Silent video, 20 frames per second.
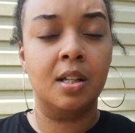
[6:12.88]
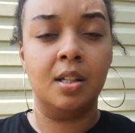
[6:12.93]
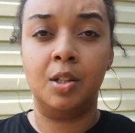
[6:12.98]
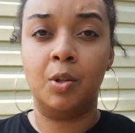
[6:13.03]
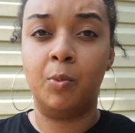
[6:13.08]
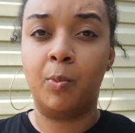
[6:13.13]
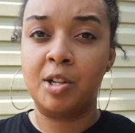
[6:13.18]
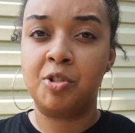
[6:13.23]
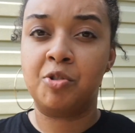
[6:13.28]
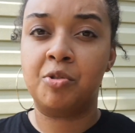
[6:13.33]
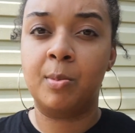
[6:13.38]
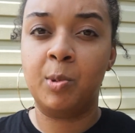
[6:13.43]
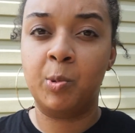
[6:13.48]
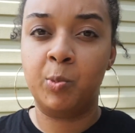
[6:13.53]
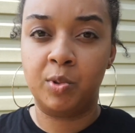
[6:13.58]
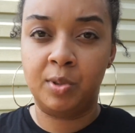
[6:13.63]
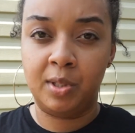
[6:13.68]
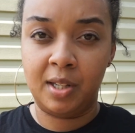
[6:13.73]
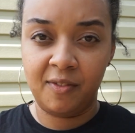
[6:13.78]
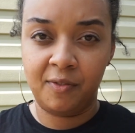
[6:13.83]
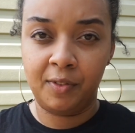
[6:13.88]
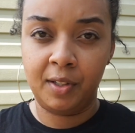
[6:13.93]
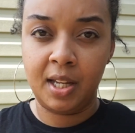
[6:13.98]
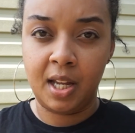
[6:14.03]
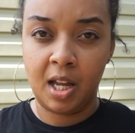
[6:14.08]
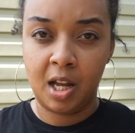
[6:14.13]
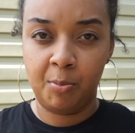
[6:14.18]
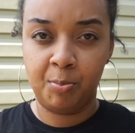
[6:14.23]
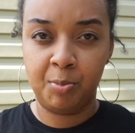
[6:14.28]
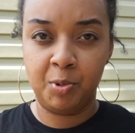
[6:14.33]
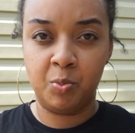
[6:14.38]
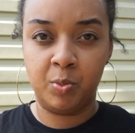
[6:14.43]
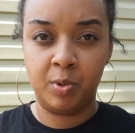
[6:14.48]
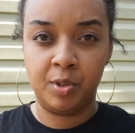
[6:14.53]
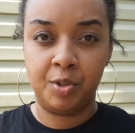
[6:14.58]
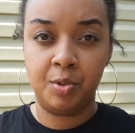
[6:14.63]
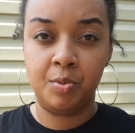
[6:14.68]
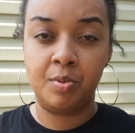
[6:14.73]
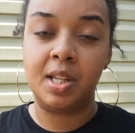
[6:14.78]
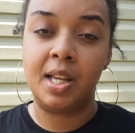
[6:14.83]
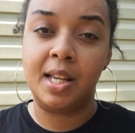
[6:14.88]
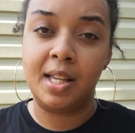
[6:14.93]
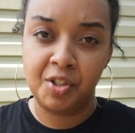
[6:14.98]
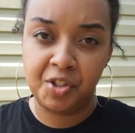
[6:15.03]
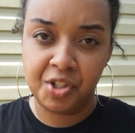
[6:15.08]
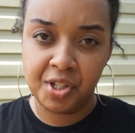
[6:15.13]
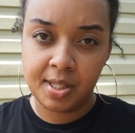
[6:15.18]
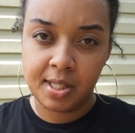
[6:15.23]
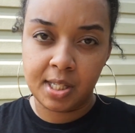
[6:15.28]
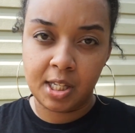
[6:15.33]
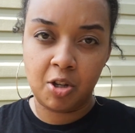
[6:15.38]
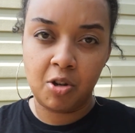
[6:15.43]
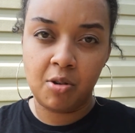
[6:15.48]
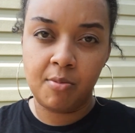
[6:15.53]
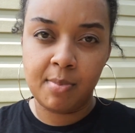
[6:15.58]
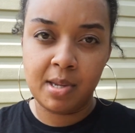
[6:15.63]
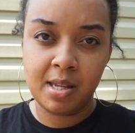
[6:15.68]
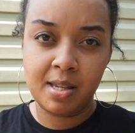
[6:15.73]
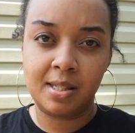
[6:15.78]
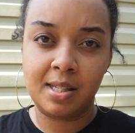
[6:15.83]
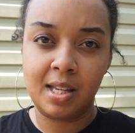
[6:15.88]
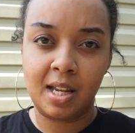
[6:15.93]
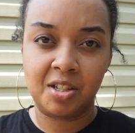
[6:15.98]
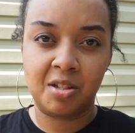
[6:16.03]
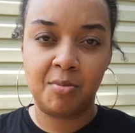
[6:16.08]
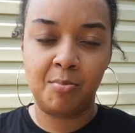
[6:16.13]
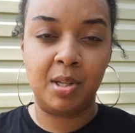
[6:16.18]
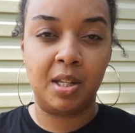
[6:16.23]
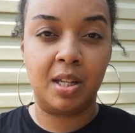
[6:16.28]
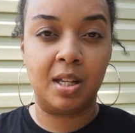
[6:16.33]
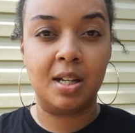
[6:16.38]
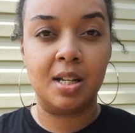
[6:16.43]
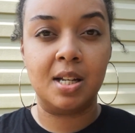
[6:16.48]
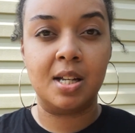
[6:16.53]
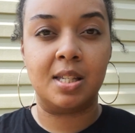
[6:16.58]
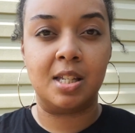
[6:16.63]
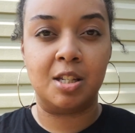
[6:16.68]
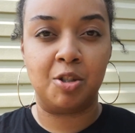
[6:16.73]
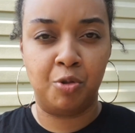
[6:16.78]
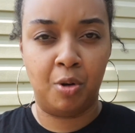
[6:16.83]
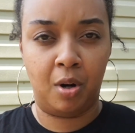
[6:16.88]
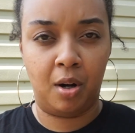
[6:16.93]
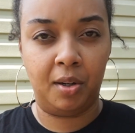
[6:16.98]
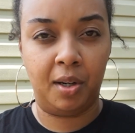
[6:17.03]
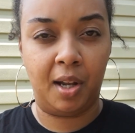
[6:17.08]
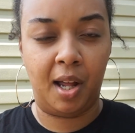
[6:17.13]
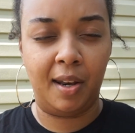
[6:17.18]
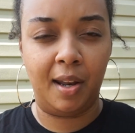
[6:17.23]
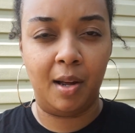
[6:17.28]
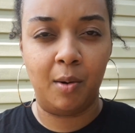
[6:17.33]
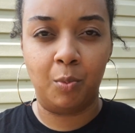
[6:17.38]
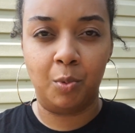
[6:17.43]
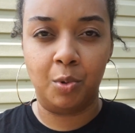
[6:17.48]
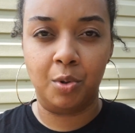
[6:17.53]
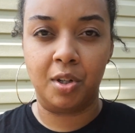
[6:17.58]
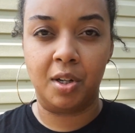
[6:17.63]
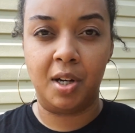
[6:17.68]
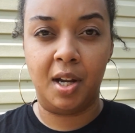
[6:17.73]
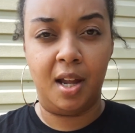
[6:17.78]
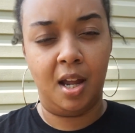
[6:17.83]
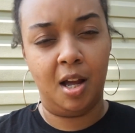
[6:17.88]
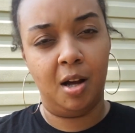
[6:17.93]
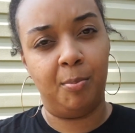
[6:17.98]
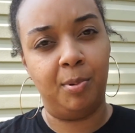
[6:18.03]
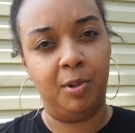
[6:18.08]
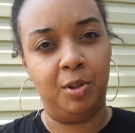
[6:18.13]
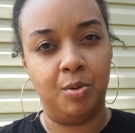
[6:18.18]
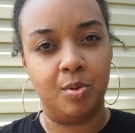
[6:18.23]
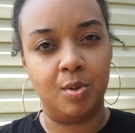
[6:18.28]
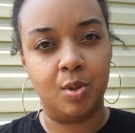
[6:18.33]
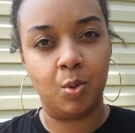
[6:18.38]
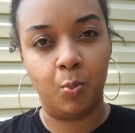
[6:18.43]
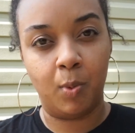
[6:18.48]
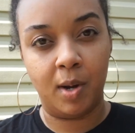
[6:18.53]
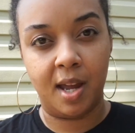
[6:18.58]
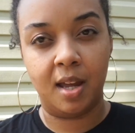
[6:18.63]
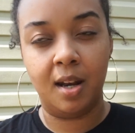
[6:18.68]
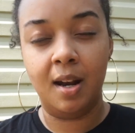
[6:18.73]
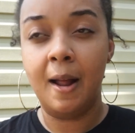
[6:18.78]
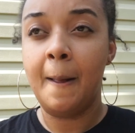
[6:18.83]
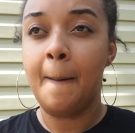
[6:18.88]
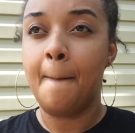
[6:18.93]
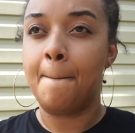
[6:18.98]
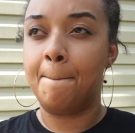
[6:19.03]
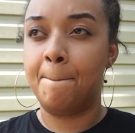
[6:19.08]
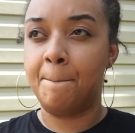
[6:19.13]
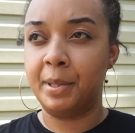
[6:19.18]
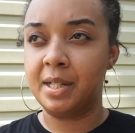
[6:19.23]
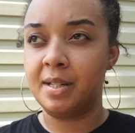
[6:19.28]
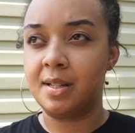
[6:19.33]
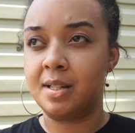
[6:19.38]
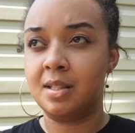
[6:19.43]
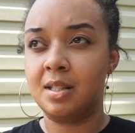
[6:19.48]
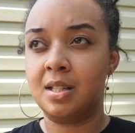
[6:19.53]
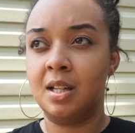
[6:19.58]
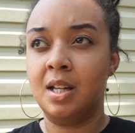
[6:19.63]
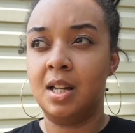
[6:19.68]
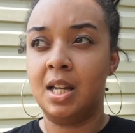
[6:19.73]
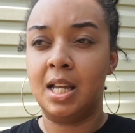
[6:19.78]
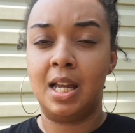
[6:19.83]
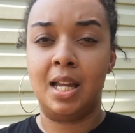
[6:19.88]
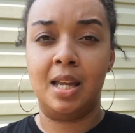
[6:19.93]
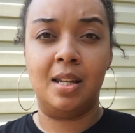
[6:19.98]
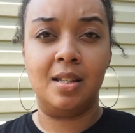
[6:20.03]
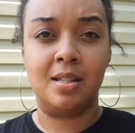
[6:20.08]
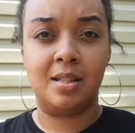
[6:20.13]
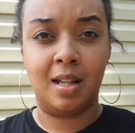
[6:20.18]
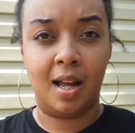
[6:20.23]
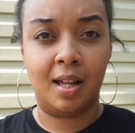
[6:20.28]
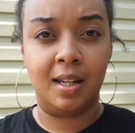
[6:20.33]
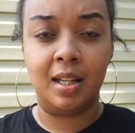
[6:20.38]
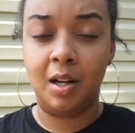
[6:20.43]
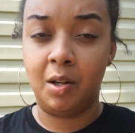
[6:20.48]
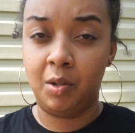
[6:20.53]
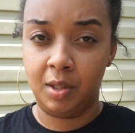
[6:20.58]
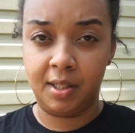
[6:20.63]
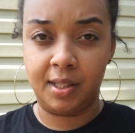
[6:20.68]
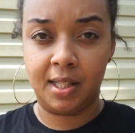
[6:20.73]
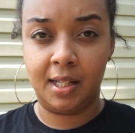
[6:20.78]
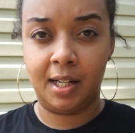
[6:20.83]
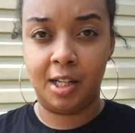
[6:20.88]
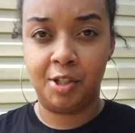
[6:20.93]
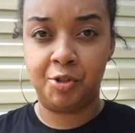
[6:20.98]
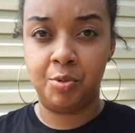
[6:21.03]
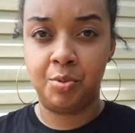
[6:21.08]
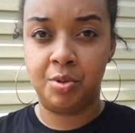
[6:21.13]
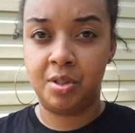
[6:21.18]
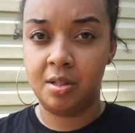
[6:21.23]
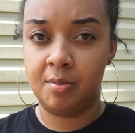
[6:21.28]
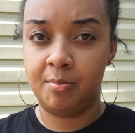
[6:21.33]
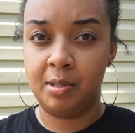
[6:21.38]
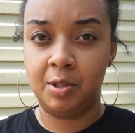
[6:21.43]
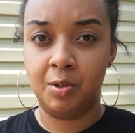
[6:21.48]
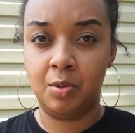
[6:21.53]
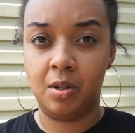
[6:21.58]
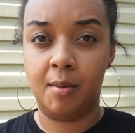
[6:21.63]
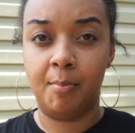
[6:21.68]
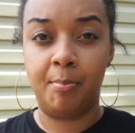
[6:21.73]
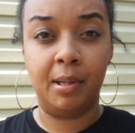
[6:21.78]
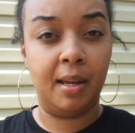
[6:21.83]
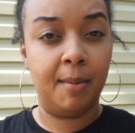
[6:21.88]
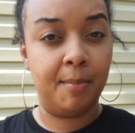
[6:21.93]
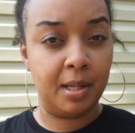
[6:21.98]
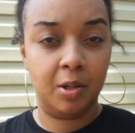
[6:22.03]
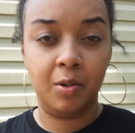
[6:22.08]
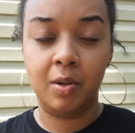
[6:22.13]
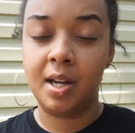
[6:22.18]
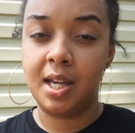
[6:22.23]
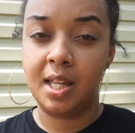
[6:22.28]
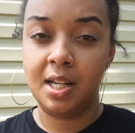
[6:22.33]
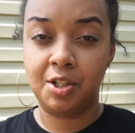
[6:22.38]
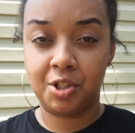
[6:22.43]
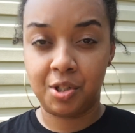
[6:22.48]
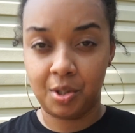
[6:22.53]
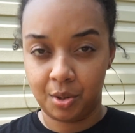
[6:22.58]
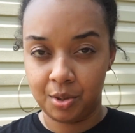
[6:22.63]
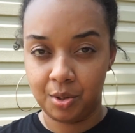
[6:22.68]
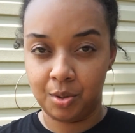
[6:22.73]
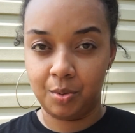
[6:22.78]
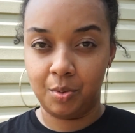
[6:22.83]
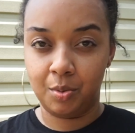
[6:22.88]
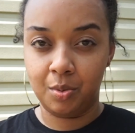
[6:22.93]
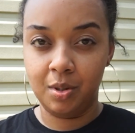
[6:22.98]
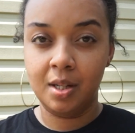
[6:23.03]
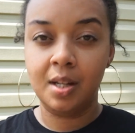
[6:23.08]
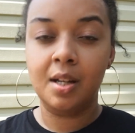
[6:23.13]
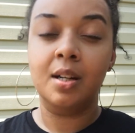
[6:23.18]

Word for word: The waist trimmer will definitely help you reduce inches in your midsection because it's drawing out that water and helping you sweat. But it is not the only thing that you should be doing. But let me go ahead and show you